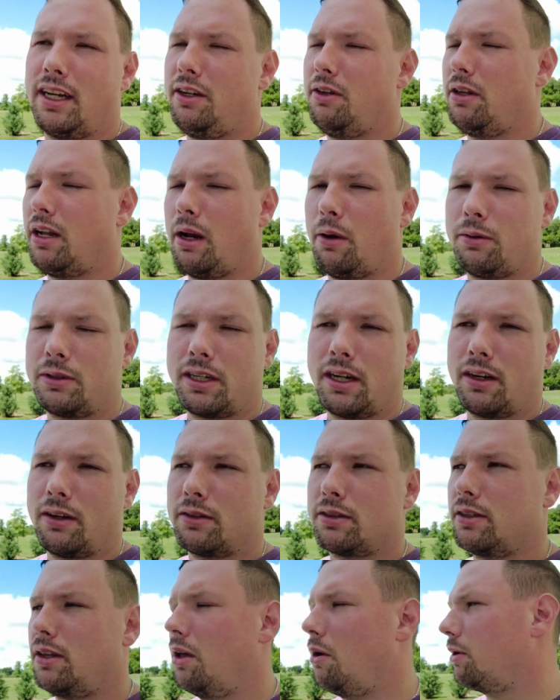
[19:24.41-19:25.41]
I knew that I was going to
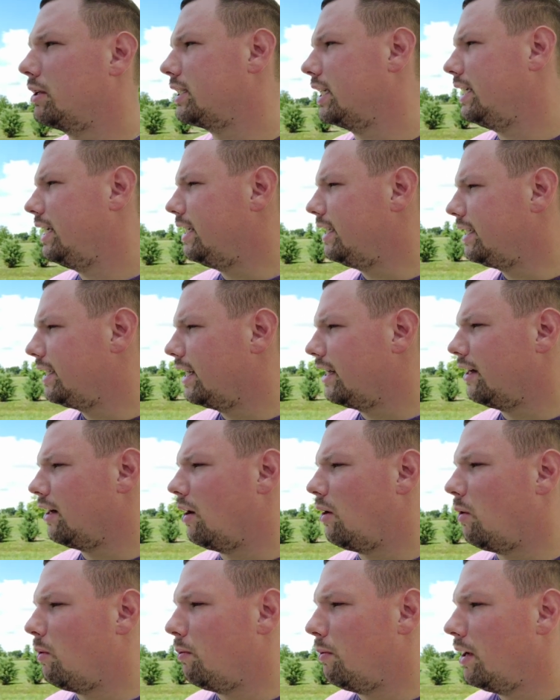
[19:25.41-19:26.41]
go slow because I needed to get it
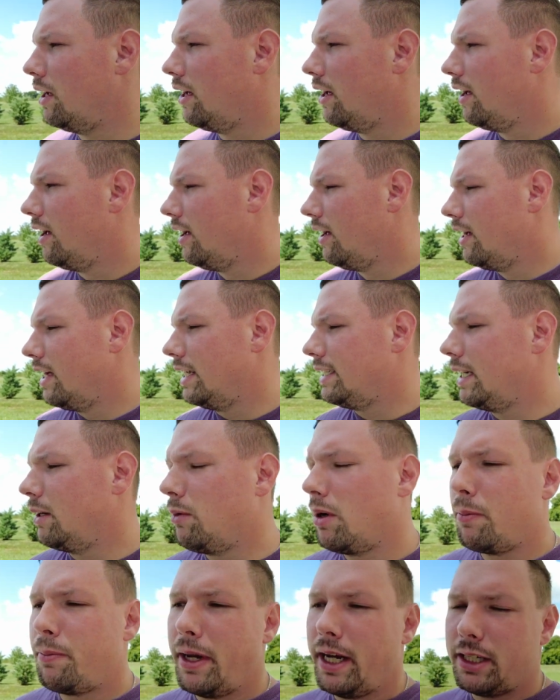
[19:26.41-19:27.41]
home. I
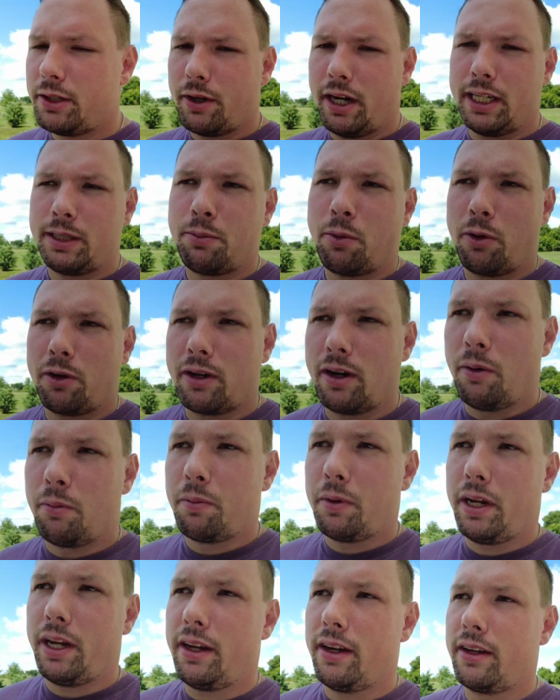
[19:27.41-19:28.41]
didn't want to pay a transport
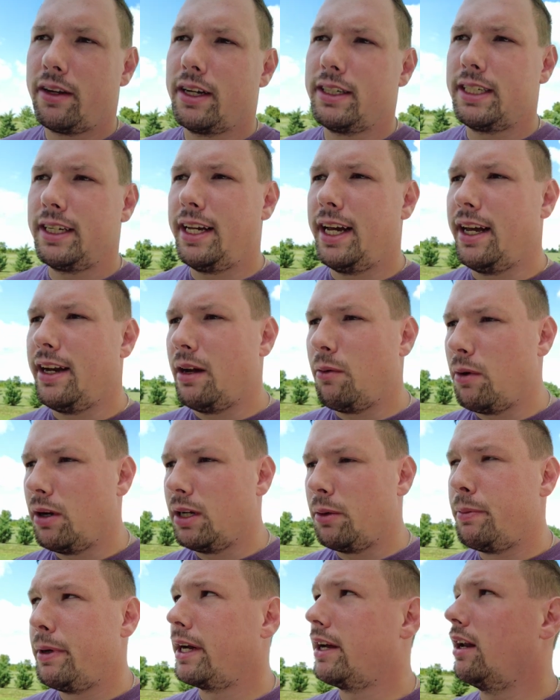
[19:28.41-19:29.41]
company because, again, I
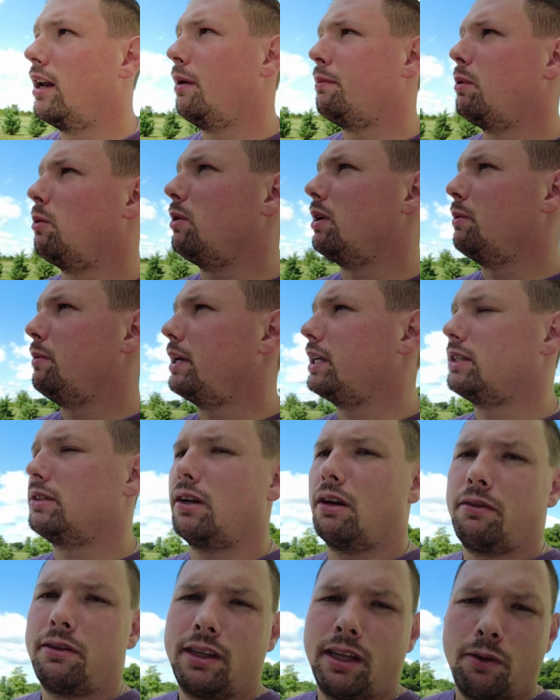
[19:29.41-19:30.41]
wanted to pick it up. I wanted to make
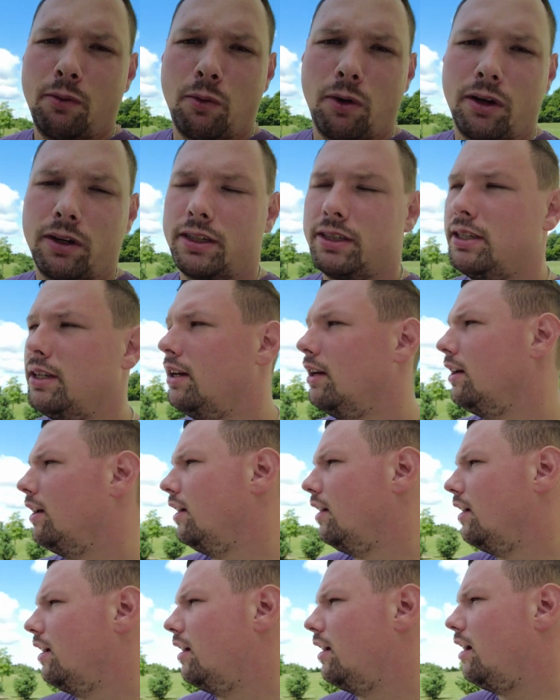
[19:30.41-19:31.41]
sure everything worked
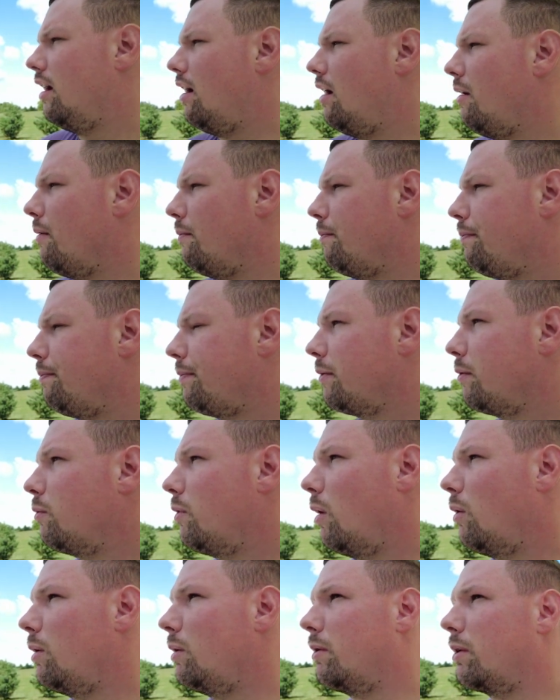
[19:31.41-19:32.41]
um,
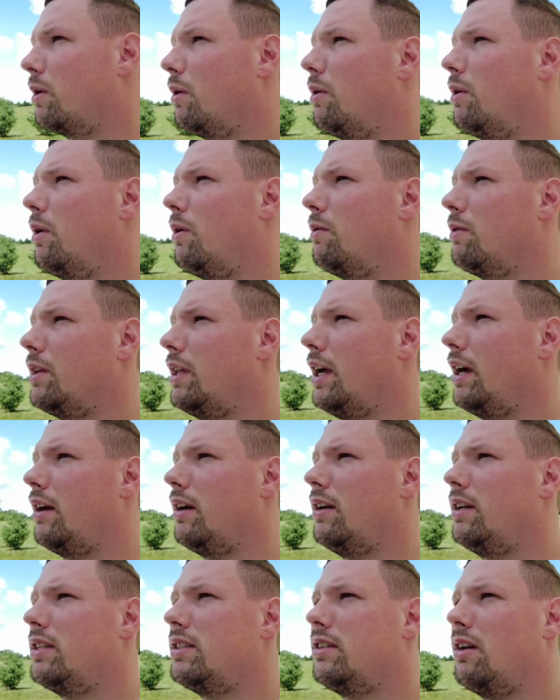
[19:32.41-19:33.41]
while we were going over
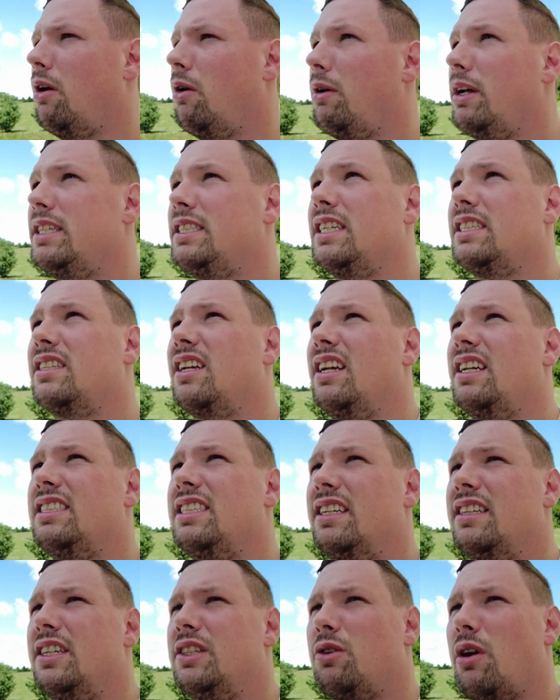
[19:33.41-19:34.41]
there. So it's just going to
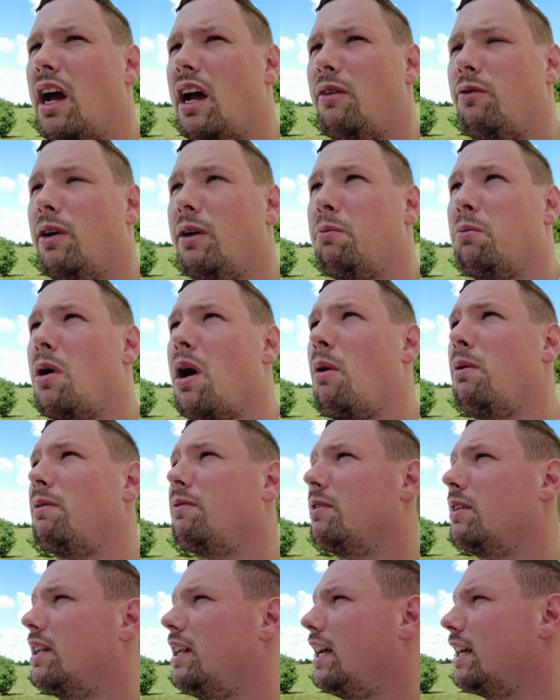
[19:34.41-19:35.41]
sit in the driveway probably
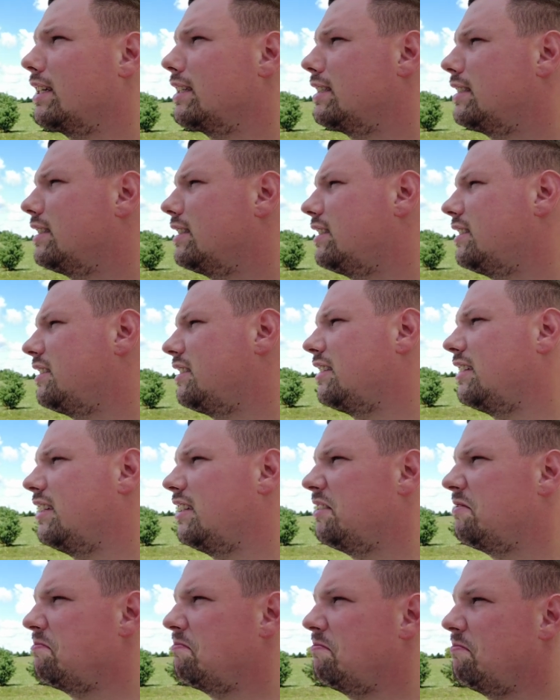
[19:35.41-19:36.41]
for the next
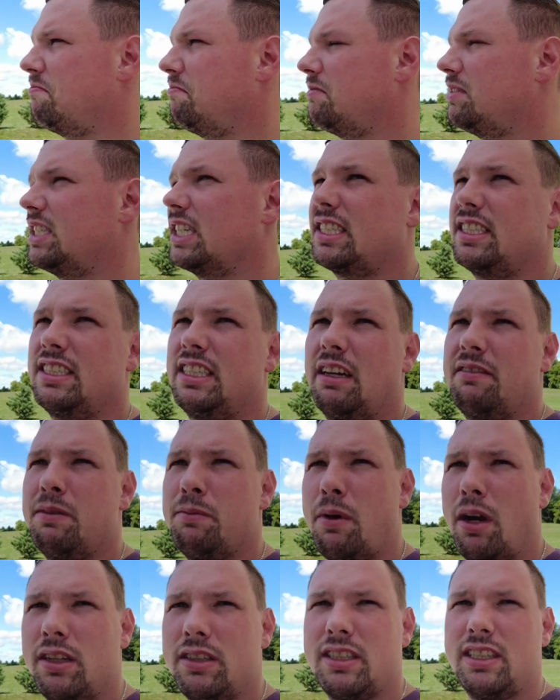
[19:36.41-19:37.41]
mm, six to
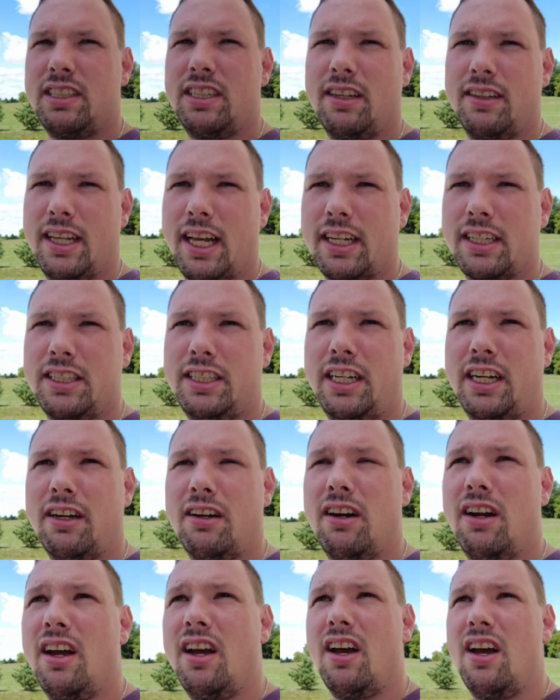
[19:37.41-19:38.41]
seven months until next
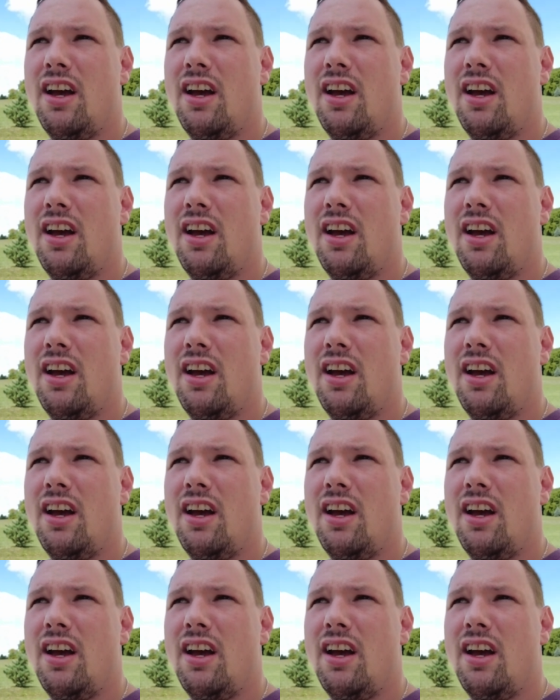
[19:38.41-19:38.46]
year.